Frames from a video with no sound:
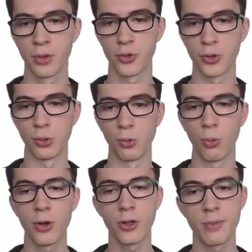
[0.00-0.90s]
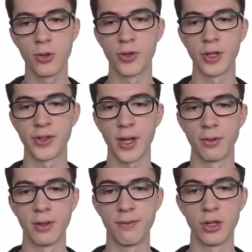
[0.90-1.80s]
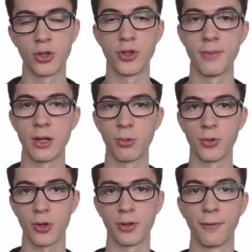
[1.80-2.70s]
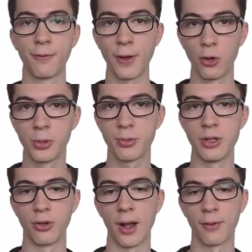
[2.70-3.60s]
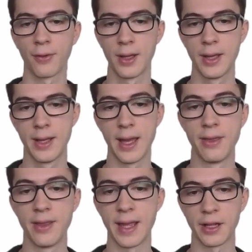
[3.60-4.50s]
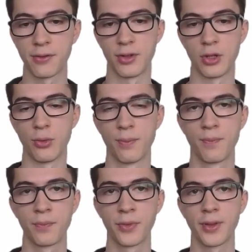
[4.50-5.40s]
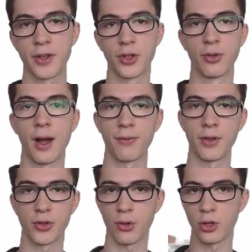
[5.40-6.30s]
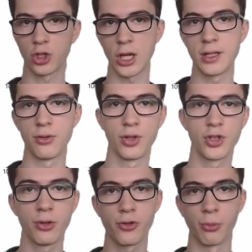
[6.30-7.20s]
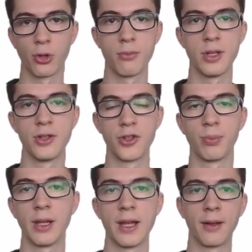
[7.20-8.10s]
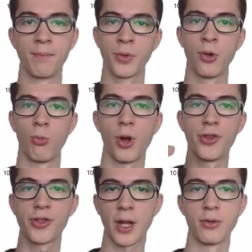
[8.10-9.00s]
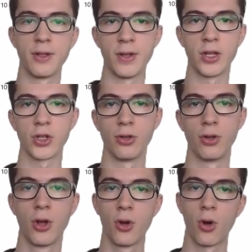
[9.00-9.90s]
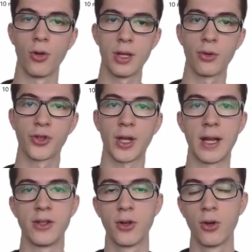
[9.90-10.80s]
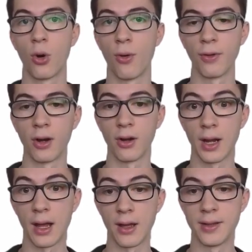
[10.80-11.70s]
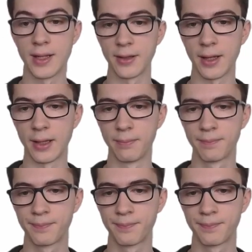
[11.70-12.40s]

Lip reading: So we're going to be using standard deviation to make what's called a fill between graph in the next video. That's a graph that's got a shaded region, so we're going to be displaying one standard deviation on either side of our data line.